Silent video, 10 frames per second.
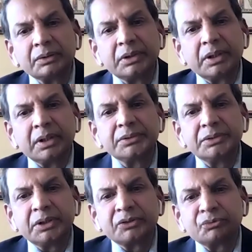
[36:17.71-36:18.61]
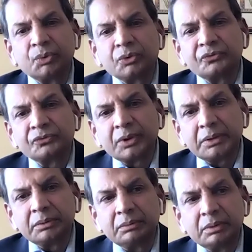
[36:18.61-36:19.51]
On the LNG
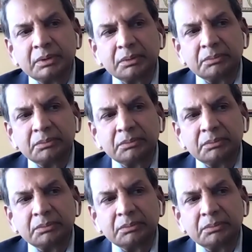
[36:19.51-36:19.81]
export side,